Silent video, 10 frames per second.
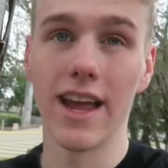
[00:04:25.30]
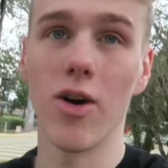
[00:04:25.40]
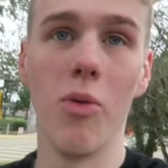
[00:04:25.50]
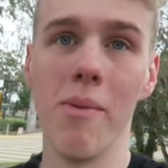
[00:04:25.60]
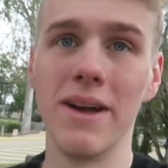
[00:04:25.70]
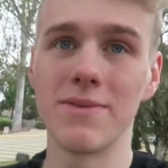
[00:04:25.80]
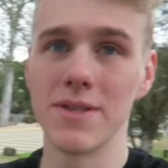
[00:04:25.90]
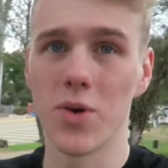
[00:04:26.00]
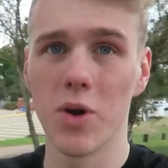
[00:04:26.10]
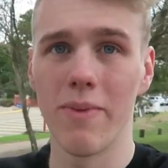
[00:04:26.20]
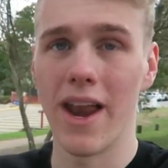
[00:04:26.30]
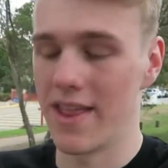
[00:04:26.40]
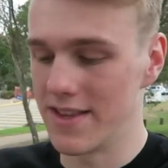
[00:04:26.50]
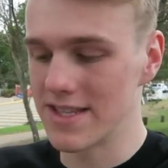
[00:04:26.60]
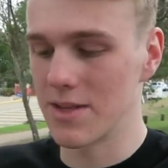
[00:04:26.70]
Like all my mates have been talking about
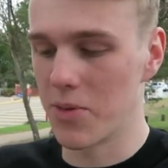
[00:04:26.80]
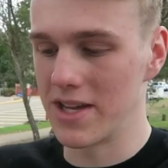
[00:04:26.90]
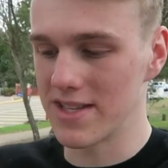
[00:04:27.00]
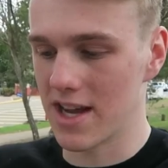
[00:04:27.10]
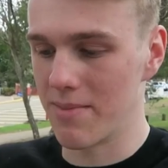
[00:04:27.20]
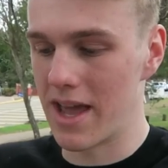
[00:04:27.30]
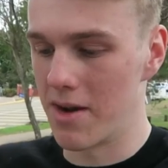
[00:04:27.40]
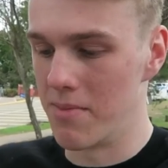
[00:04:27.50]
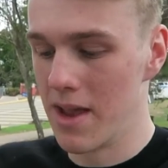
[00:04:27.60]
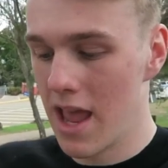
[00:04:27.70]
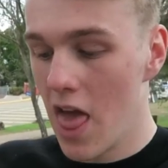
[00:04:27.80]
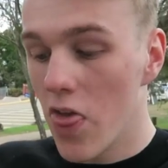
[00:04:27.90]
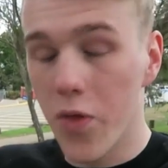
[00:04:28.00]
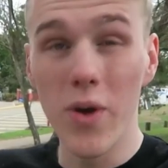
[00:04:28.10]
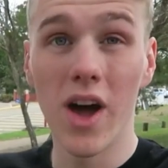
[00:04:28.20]
it. This is the place to come get them.
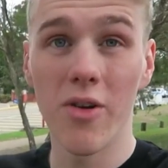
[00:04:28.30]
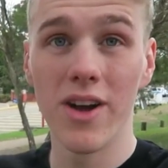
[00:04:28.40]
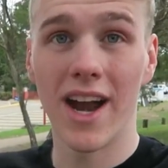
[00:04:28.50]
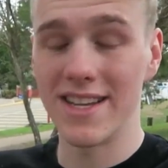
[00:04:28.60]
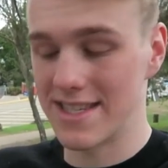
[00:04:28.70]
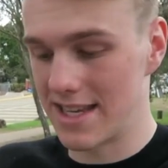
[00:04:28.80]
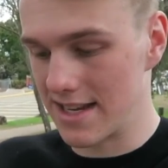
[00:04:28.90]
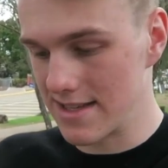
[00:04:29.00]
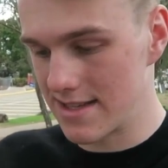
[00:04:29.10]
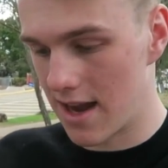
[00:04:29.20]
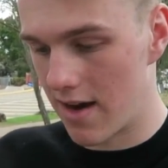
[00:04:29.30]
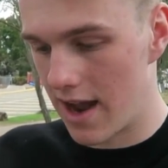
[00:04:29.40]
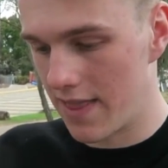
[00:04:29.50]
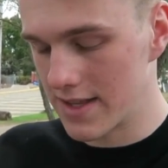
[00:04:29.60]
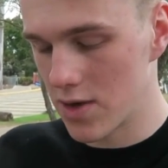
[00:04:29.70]
396. All
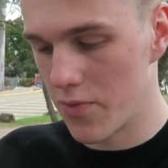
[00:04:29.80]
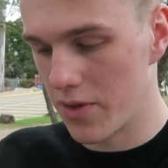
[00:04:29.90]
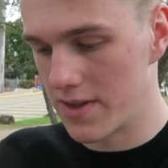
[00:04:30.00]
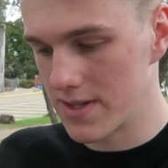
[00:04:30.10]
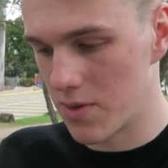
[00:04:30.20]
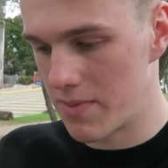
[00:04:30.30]
right, let's hopefully this